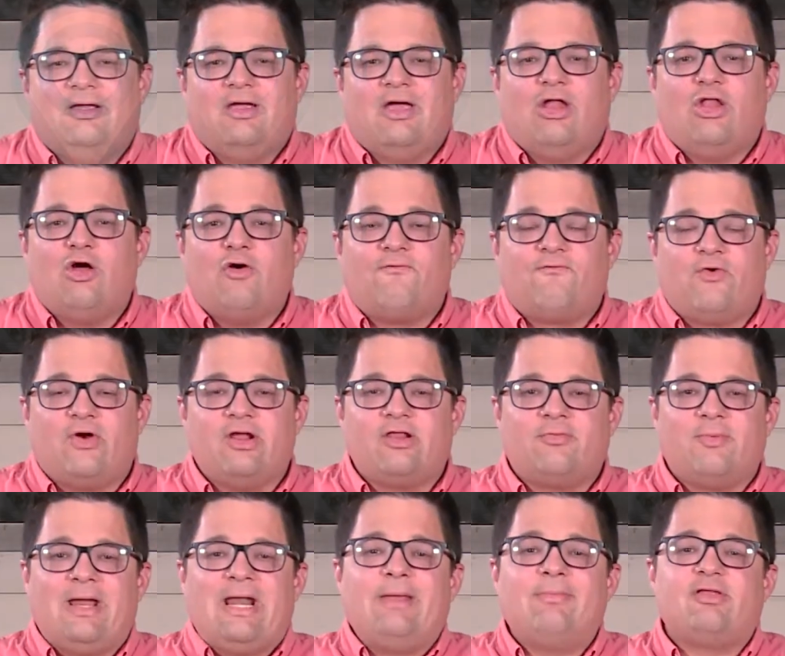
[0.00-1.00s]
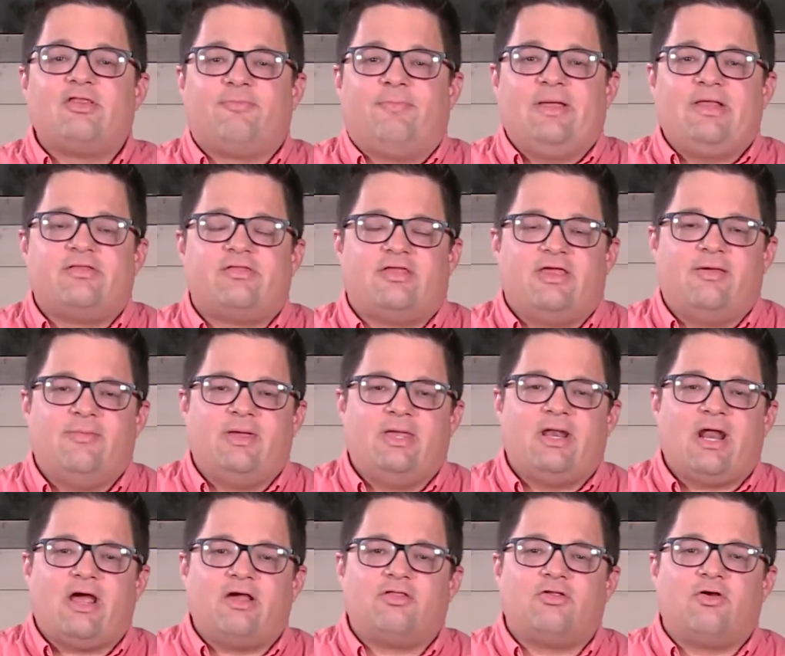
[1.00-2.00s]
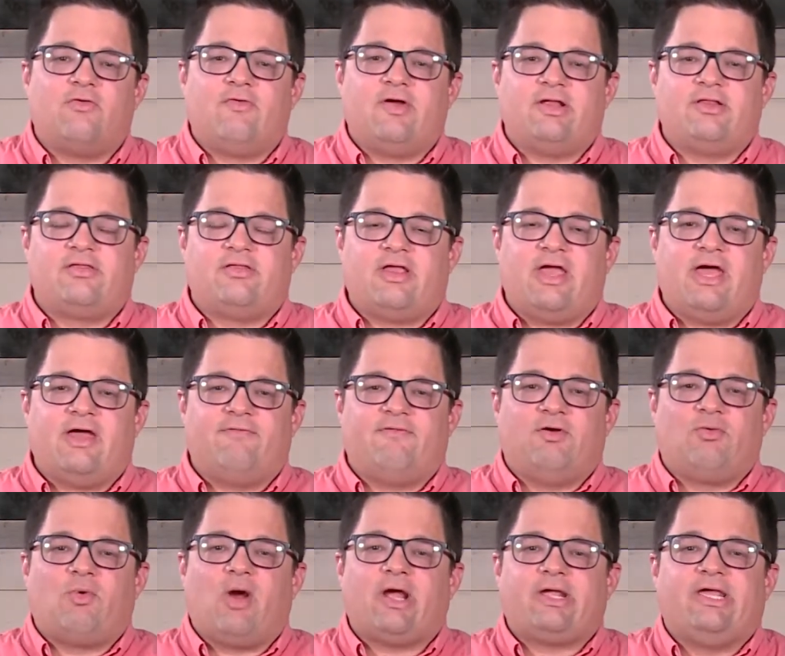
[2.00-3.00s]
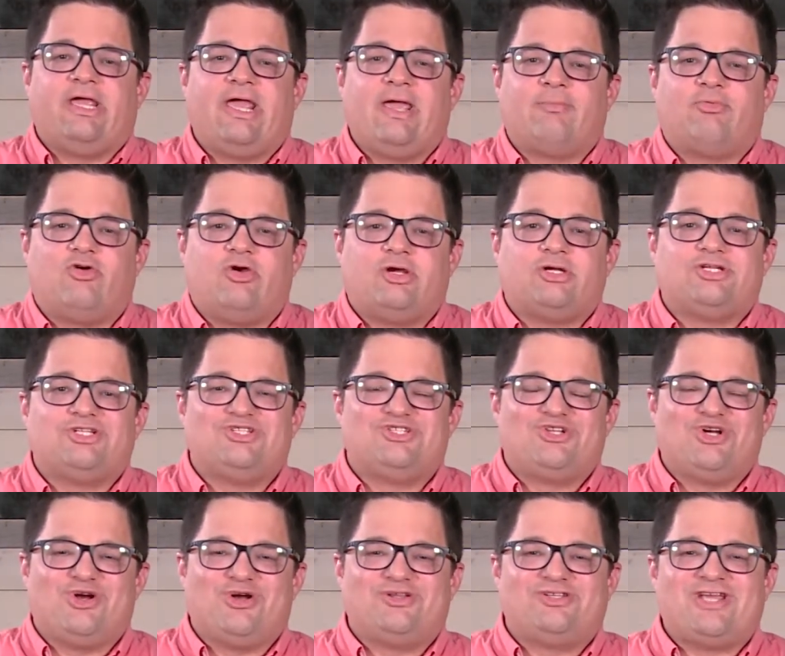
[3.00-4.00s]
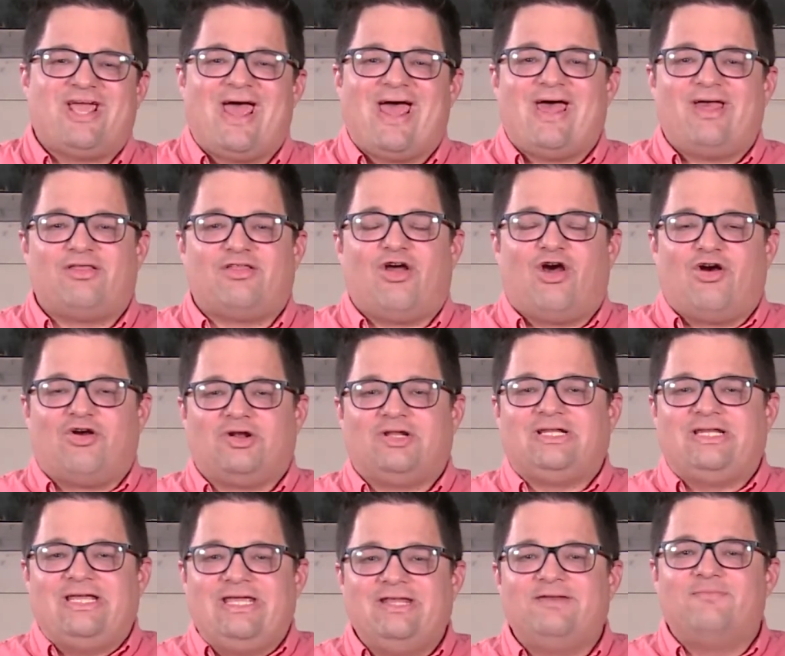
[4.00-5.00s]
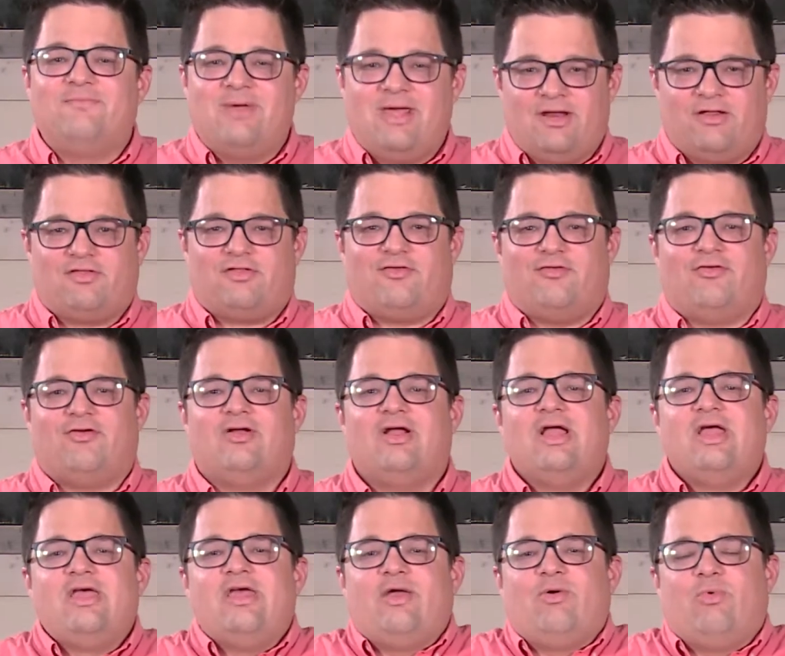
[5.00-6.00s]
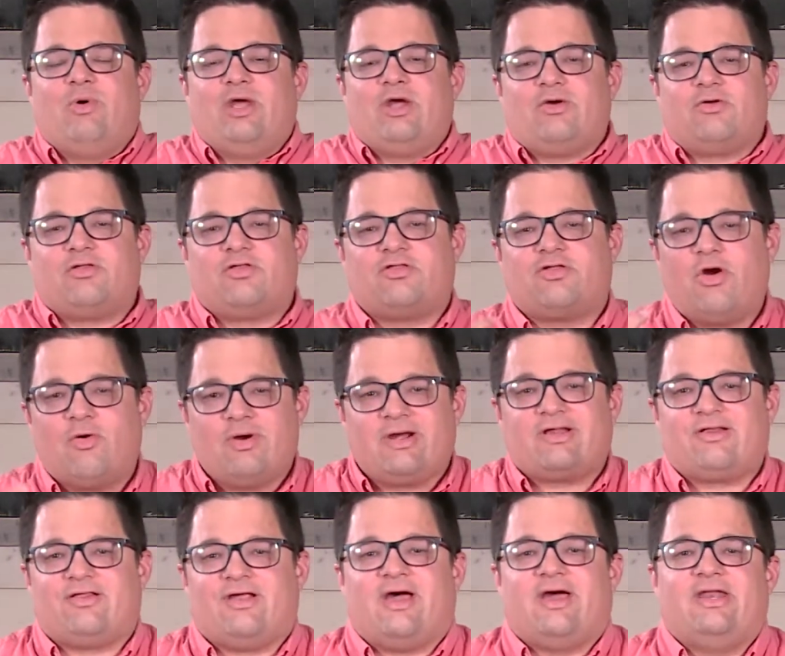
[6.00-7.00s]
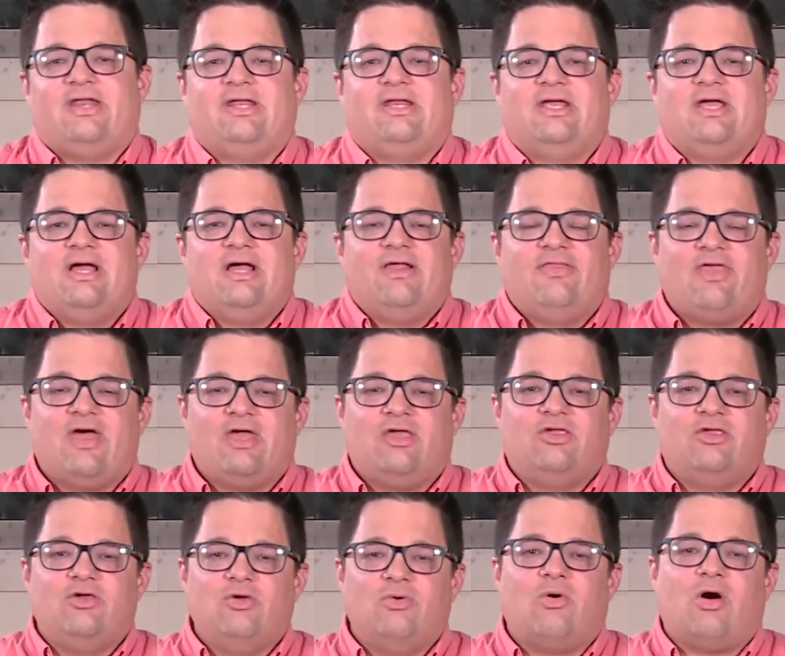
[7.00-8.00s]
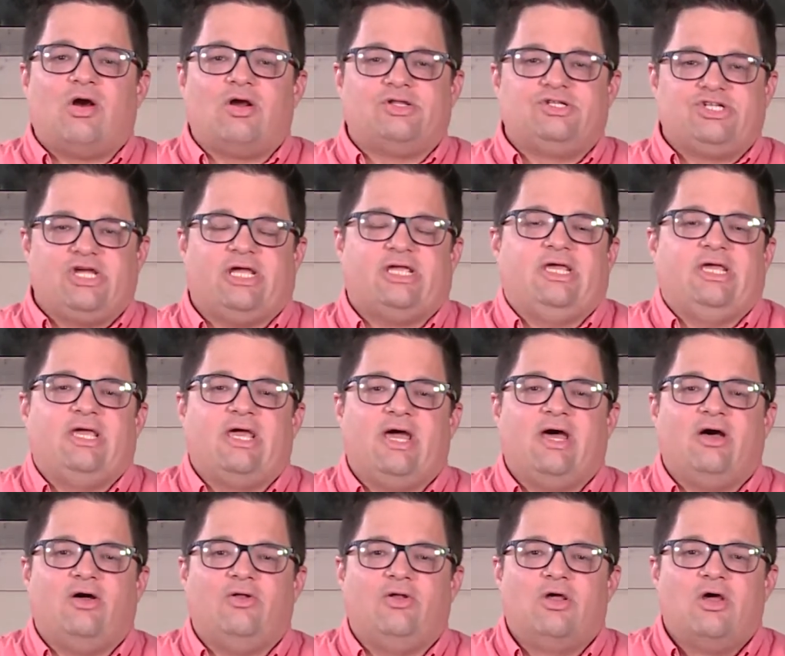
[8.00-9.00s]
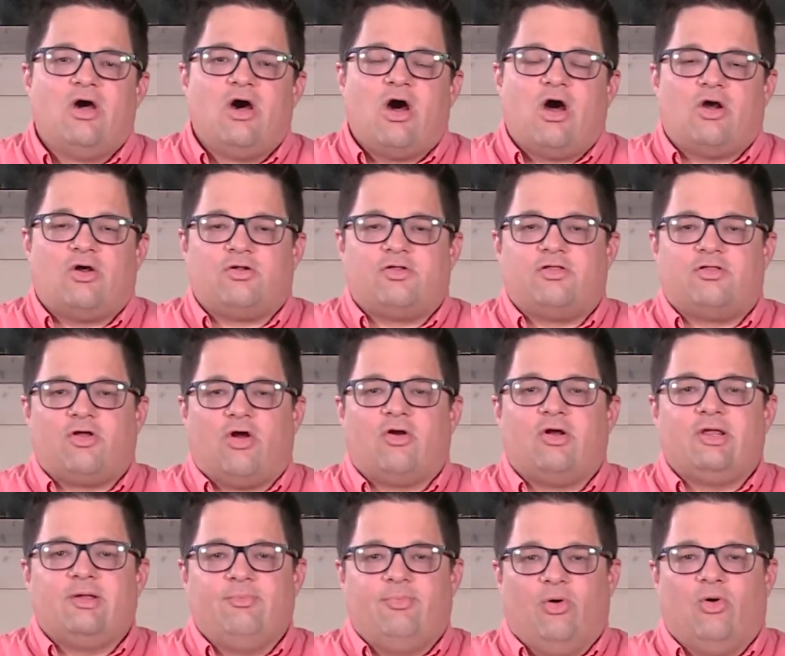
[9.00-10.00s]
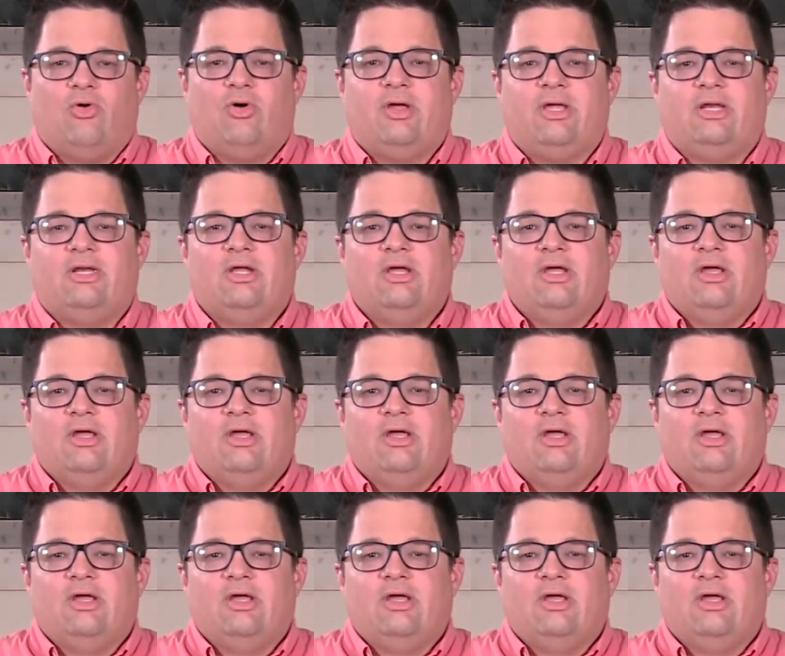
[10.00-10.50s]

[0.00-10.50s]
Hello friends, my name is Ben Seaman. I serve on staff at Rockingham Christian Church as our lead minister, and we are so excited that you are checking out our Starting Point